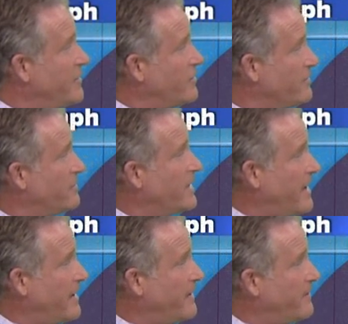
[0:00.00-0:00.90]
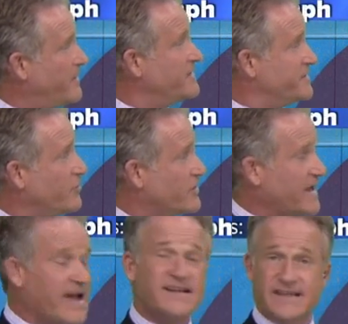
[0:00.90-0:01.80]
here, uh, this looked
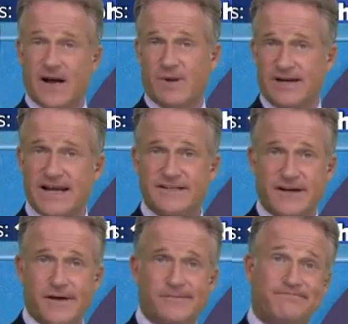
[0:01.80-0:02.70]
like us a couple of days ago.